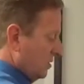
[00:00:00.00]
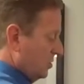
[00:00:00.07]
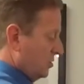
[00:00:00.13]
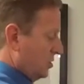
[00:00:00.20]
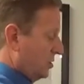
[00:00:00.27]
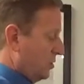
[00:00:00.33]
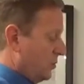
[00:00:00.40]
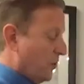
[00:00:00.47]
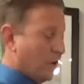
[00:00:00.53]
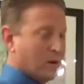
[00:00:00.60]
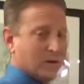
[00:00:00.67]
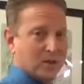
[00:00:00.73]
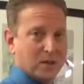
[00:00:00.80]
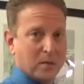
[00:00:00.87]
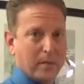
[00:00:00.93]
2
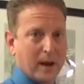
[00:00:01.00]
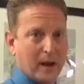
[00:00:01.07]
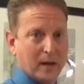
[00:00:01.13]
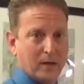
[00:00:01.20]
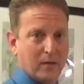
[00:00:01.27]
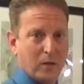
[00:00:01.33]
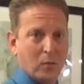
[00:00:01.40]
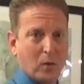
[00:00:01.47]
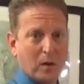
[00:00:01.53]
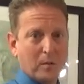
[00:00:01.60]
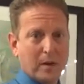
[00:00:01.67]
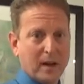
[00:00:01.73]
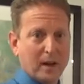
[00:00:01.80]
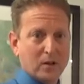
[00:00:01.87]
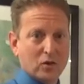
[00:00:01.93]
parts of the band if you want to
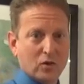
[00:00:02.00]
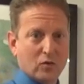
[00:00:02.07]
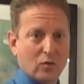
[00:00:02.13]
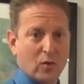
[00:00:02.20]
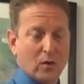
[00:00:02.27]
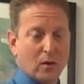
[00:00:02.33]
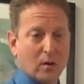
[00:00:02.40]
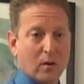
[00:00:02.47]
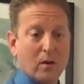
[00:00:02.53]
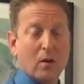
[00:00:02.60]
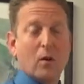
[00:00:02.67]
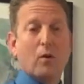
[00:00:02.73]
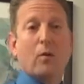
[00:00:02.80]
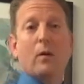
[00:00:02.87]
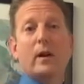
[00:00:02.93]
make it stronger,
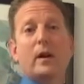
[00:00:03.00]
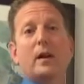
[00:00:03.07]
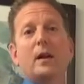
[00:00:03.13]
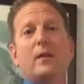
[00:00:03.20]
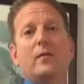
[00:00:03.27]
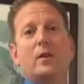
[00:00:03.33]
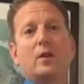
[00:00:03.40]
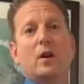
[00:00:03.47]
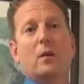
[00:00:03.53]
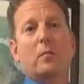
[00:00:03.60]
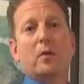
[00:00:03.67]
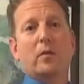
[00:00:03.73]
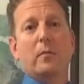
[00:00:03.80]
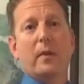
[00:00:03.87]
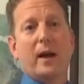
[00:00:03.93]
or you can even
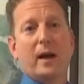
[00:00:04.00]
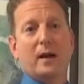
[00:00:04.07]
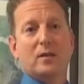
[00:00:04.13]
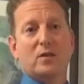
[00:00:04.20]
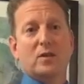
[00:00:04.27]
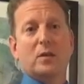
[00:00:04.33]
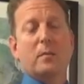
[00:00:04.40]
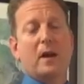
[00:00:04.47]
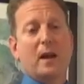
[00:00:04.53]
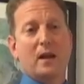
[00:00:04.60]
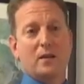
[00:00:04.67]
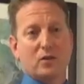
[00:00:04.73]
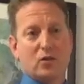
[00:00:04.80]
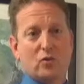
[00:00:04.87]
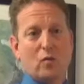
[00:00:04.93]
double the bands to make it
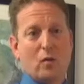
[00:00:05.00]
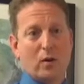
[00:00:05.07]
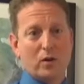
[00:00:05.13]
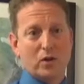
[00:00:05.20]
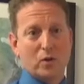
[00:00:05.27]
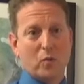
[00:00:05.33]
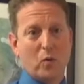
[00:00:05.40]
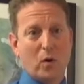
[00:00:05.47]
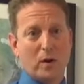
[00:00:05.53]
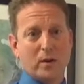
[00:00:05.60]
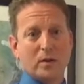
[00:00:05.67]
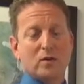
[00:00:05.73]
as strong as you want.